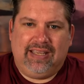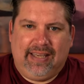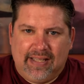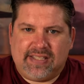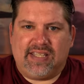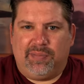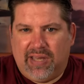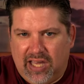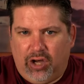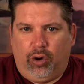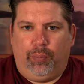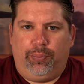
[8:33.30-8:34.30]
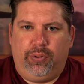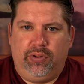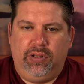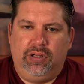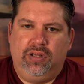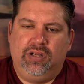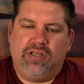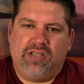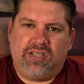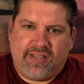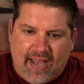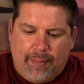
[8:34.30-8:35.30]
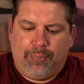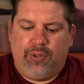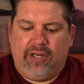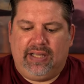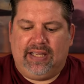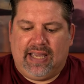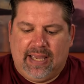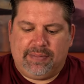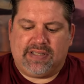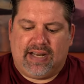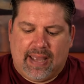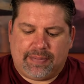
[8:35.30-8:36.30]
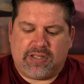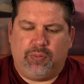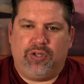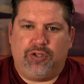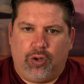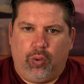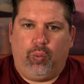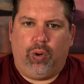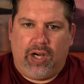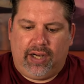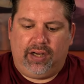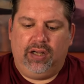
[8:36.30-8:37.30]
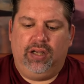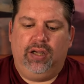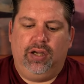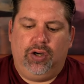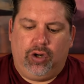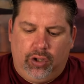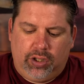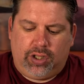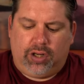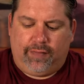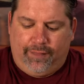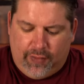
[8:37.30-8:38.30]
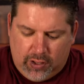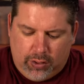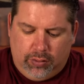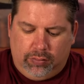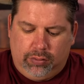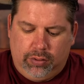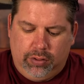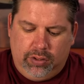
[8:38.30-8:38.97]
Get some help. Stop putting games and apps that we don't want on our phone.